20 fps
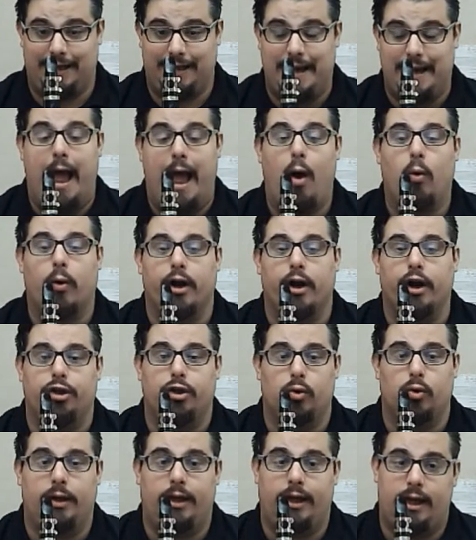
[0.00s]
Now we're going to
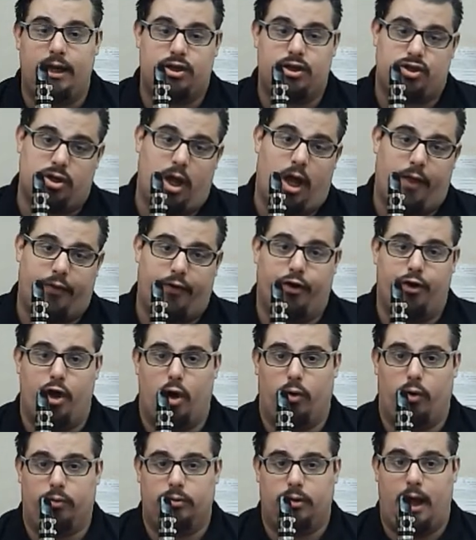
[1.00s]
do each other
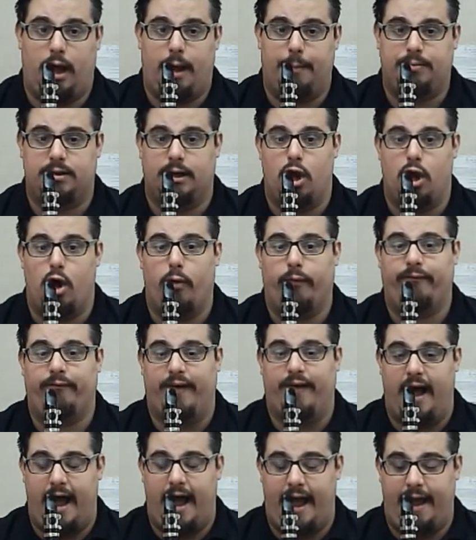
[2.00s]
note up to note
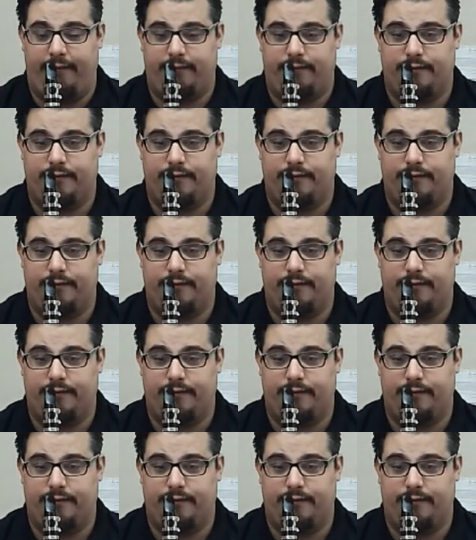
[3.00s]
5.